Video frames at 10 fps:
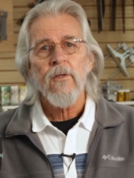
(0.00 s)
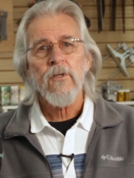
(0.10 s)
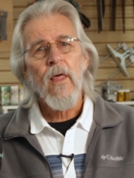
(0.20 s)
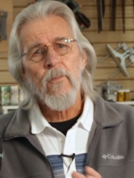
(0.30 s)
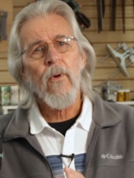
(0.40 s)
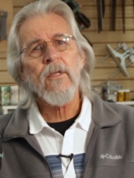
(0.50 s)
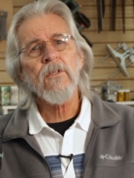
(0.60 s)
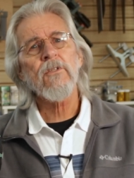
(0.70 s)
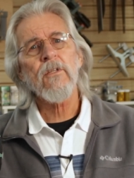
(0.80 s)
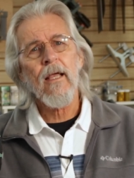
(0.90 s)
So that brings
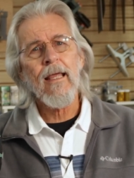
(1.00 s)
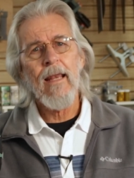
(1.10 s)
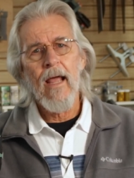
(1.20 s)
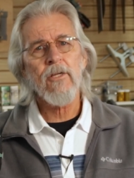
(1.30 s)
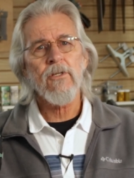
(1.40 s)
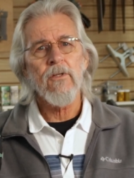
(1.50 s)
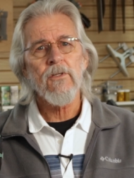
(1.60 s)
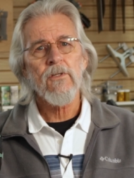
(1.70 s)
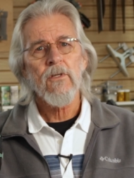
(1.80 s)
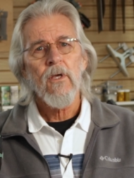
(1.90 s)
us to
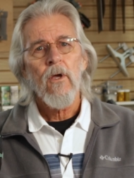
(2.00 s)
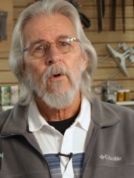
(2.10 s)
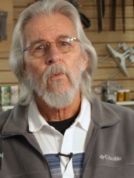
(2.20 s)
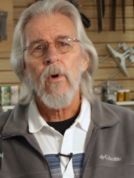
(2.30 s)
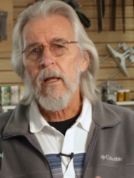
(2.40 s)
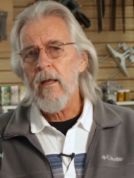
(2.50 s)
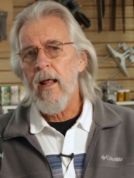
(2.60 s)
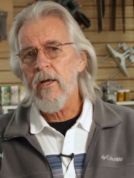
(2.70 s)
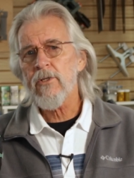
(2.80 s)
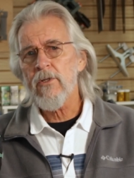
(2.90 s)
connections. What
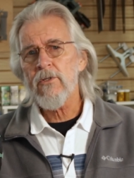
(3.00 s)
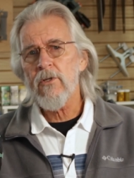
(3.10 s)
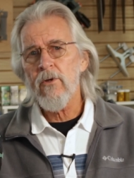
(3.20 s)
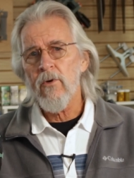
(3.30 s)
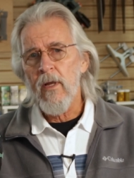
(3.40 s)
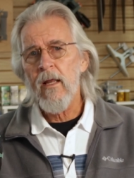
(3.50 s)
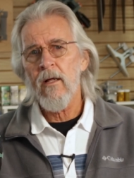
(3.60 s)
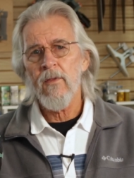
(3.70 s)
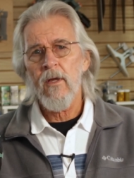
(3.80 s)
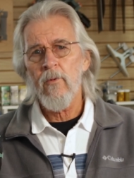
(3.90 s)
connections do you need
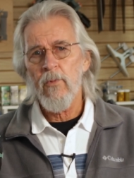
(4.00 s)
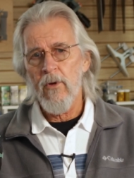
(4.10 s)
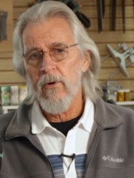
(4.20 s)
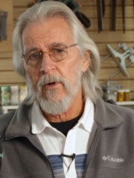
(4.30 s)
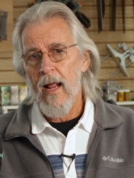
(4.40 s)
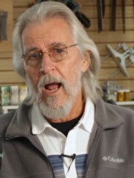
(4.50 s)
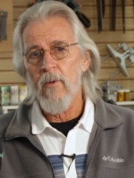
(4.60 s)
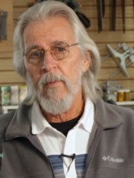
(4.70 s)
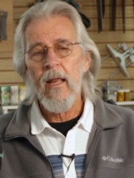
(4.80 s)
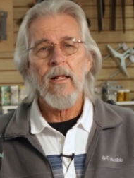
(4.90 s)
on the computer and how
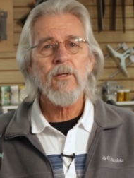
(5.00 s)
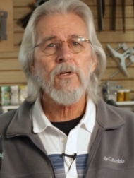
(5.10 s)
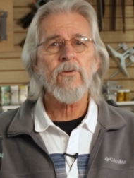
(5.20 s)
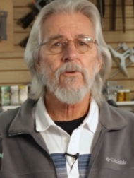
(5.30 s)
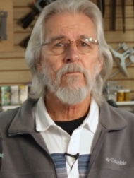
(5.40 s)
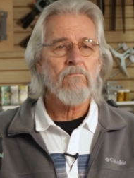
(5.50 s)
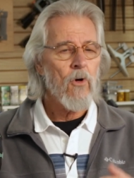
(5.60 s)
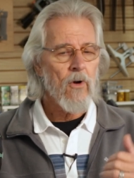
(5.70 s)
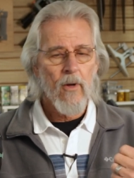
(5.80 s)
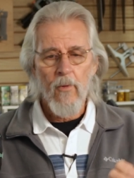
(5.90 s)
many to
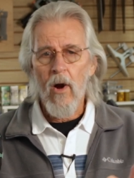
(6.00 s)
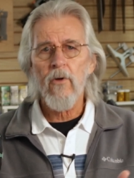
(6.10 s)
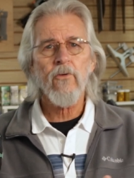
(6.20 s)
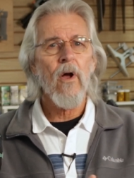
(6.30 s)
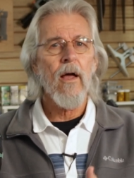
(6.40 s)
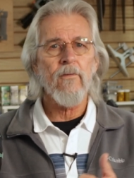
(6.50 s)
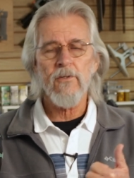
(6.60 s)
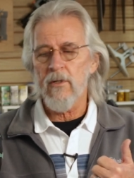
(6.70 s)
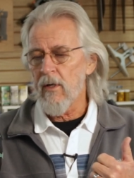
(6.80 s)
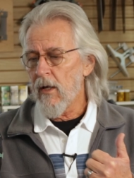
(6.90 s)
hook up hard
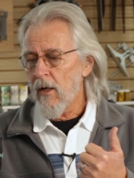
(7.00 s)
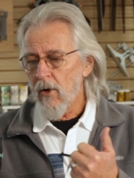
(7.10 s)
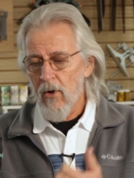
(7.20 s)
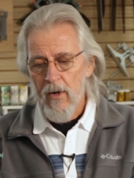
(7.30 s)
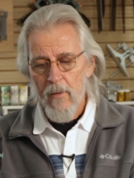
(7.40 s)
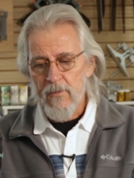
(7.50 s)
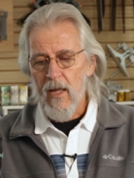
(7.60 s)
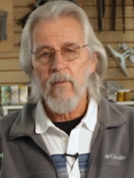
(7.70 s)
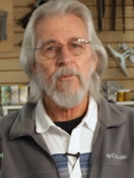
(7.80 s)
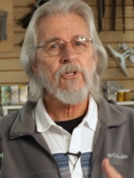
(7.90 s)
drives and hook up
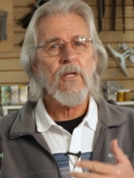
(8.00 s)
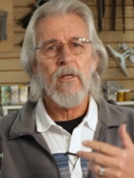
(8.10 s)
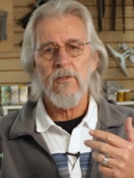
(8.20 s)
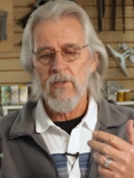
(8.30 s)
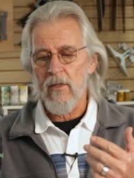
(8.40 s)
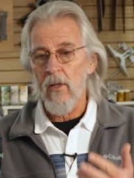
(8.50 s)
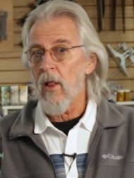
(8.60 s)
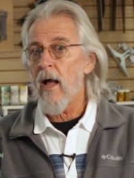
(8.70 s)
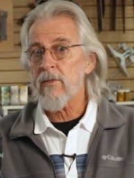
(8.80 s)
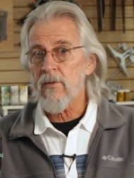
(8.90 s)
tape machines and
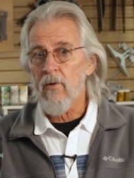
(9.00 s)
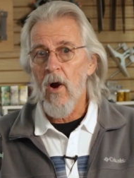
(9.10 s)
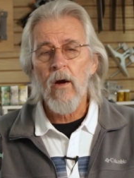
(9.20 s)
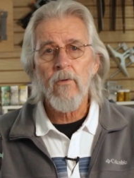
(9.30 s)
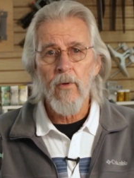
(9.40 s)
lots of card